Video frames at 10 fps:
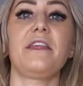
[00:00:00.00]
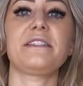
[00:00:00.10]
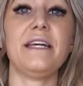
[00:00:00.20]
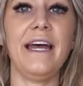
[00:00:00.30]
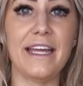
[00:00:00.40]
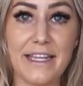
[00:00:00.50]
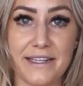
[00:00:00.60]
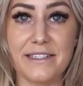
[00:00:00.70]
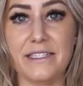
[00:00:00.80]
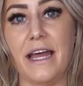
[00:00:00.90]
This
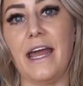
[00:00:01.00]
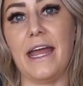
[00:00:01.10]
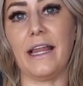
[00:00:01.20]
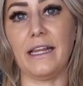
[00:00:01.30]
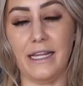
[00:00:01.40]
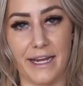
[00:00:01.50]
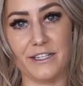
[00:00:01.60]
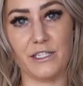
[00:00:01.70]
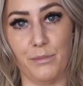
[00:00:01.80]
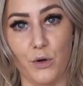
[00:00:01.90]
is a
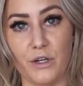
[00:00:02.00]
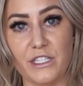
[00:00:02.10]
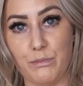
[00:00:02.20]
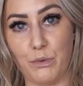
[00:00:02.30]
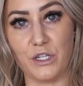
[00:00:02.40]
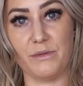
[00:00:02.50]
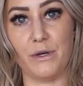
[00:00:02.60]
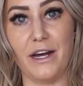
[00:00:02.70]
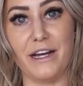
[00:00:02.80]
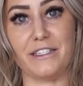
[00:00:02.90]
light support sports
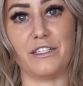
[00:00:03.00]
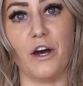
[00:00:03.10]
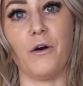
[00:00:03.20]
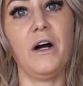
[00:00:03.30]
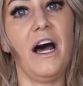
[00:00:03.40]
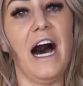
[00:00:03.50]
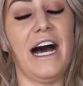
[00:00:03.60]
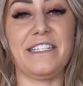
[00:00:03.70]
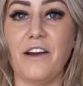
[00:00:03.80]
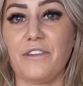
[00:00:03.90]
bra, so
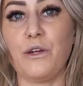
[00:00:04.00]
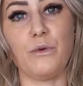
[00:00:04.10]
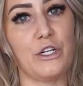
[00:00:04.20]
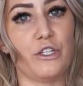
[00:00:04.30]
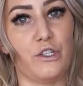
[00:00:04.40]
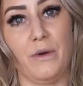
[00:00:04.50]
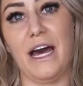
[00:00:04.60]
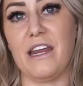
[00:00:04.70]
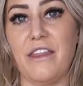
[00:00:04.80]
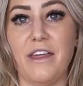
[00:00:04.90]
I definitely wouldn't do
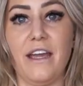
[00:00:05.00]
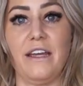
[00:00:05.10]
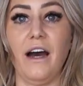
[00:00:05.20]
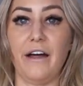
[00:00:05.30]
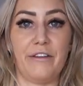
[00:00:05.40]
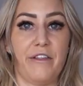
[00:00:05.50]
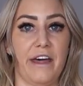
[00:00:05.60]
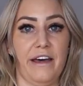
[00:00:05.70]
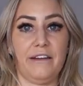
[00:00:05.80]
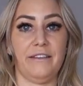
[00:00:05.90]
anything other
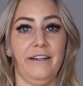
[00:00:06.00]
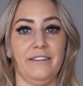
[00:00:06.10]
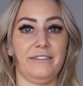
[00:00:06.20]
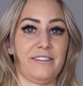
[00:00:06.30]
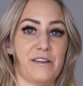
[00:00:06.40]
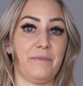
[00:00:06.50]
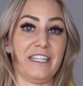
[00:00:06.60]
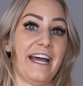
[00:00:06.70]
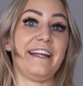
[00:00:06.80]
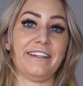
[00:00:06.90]
than some
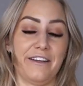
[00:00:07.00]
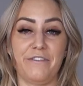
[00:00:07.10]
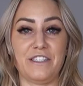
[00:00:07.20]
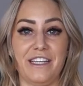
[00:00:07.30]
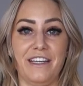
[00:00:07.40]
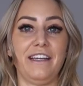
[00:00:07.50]
light lifting.